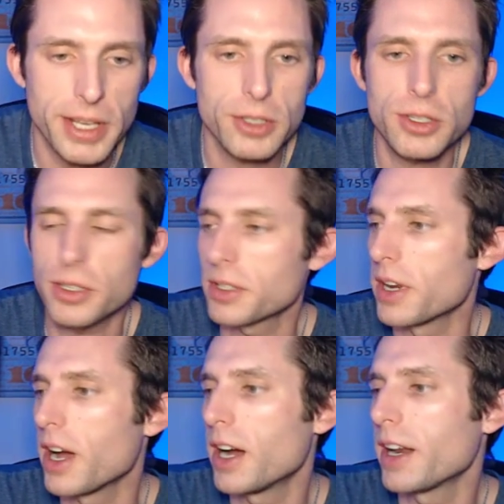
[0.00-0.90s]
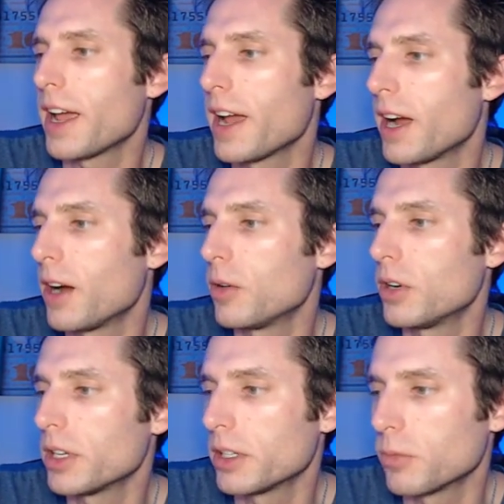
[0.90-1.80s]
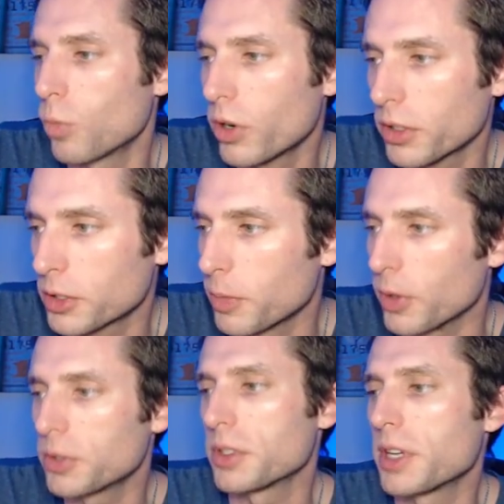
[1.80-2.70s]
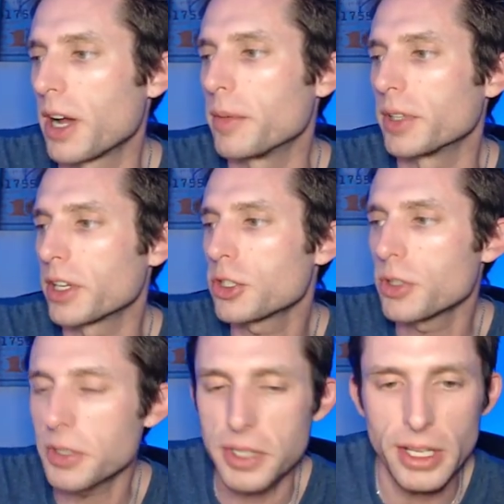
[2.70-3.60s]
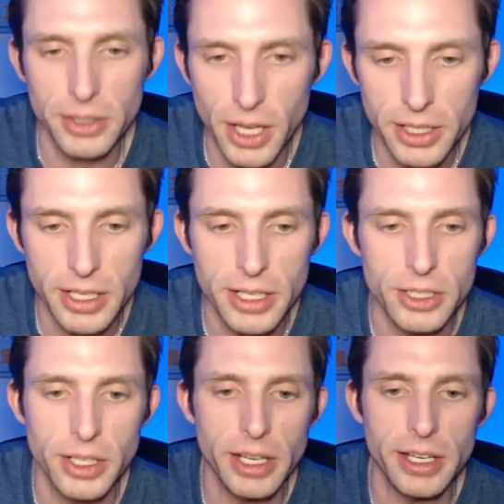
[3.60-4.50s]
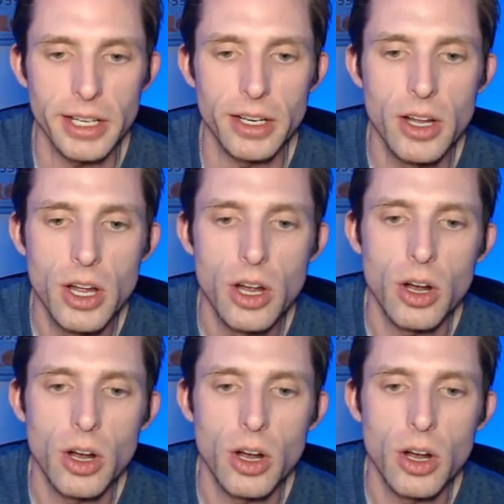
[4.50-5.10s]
and that's just not how it works most of the time, unless you just get lucky and you get in